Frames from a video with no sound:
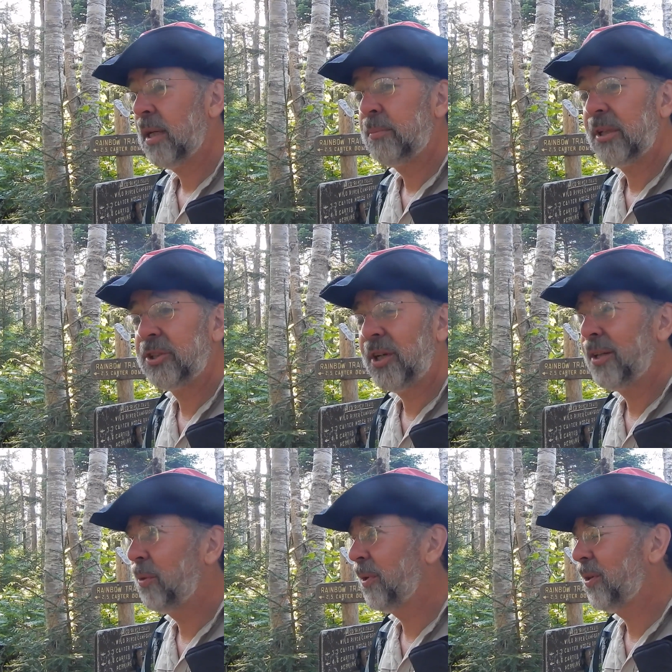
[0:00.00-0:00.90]
I'm not sure, I
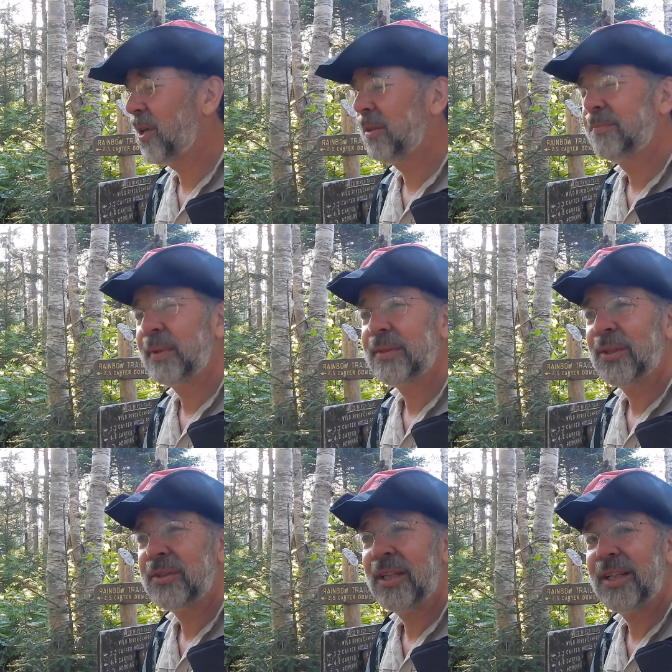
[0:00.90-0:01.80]
don't recall, but
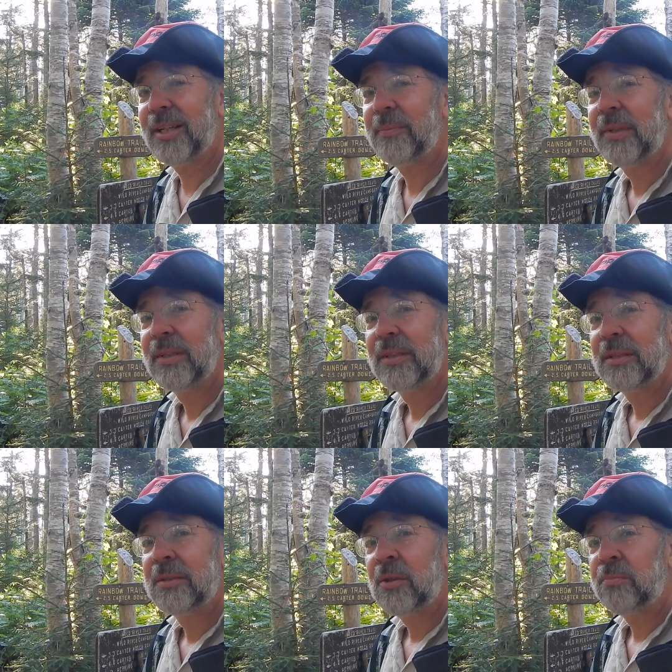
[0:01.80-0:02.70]

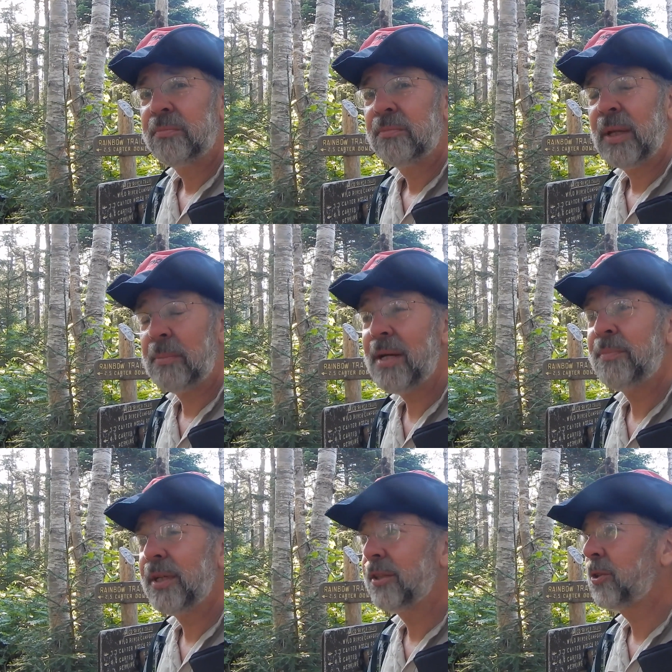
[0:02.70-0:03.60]
that might mean the